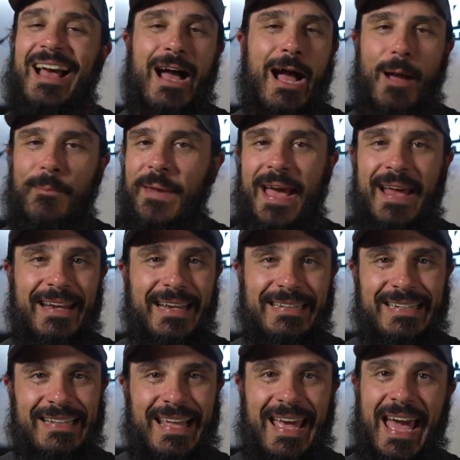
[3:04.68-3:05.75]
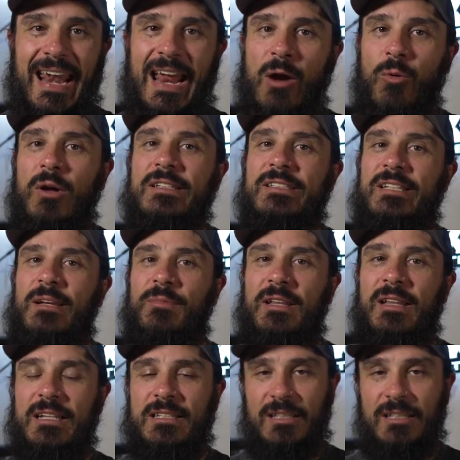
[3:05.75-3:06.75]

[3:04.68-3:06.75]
I'm not into that. I want something that's